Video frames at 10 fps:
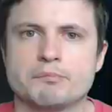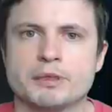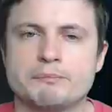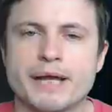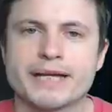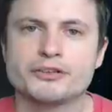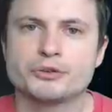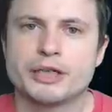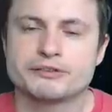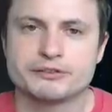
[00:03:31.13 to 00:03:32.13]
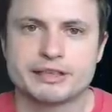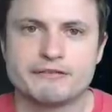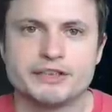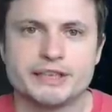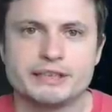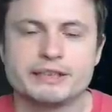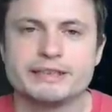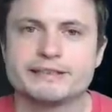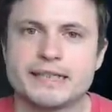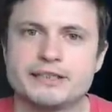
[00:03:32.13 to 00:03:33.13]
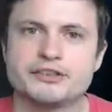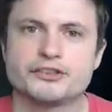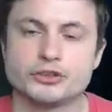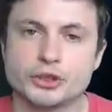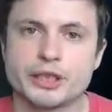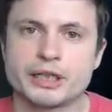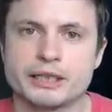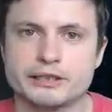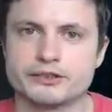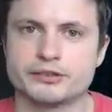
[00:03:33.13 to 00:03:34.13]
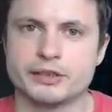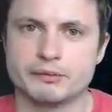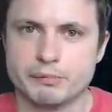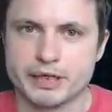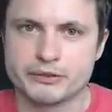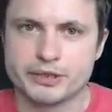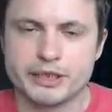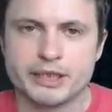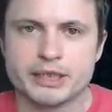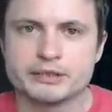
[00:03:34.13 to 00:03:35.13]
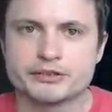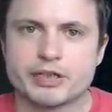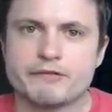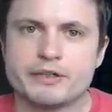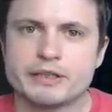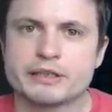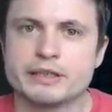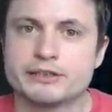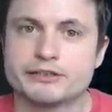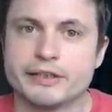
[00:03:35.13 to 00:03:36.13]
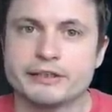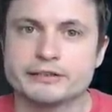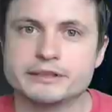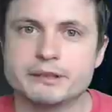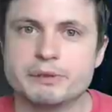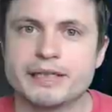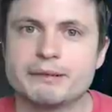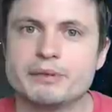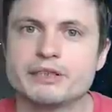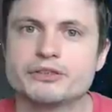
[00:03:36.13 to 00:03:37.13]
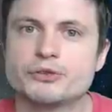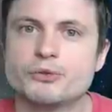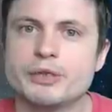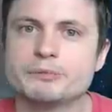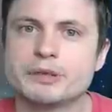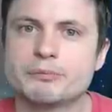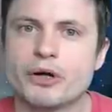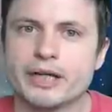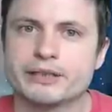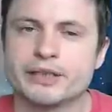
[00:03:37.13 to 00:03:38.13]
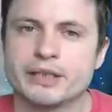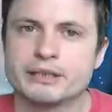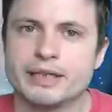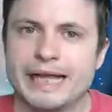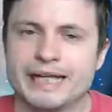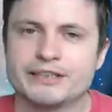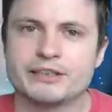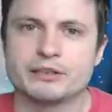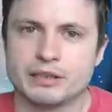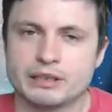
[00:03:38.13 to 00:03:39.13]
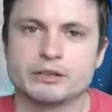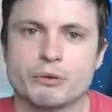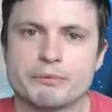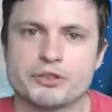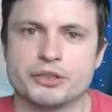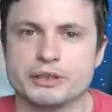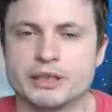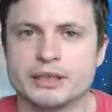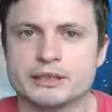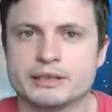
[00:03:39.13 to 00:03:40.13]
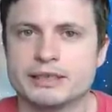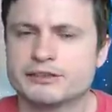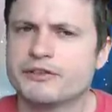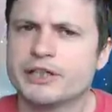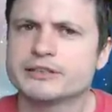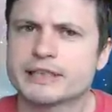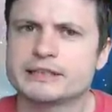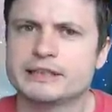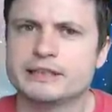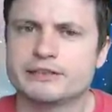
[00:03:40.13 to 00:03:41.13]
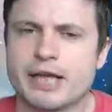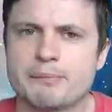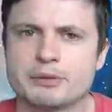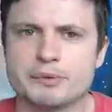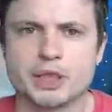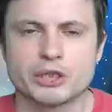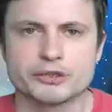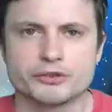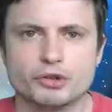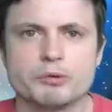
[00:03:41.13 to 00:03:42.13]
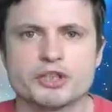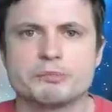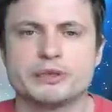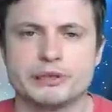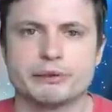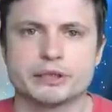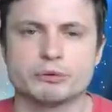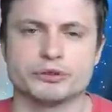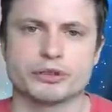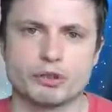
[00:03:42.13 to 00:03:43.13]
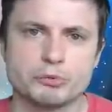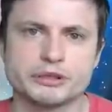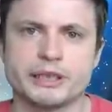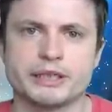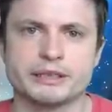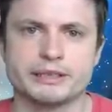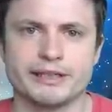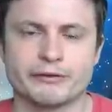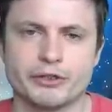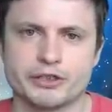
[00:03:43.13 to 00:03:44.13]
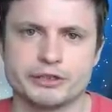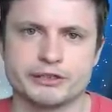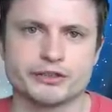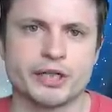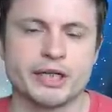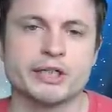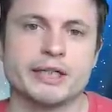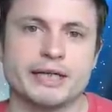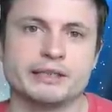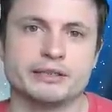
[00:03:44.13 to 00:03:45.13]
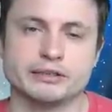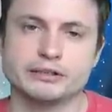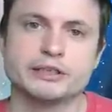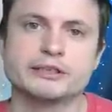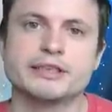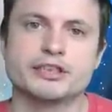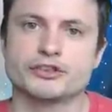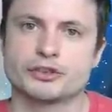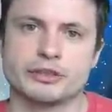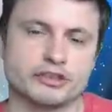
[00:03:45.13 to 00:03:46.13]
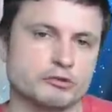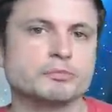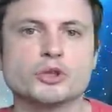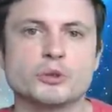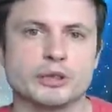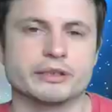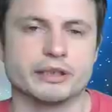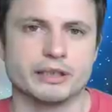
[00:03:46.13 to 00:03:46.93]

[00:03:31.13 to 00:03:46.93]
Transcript: But back in 2017, the scientists looking at this binary discovered that it suddenly became extremely bright. It had an eruption. It's very likely this happened because too much material was accumulated in the accretion disk and it literally just exploded.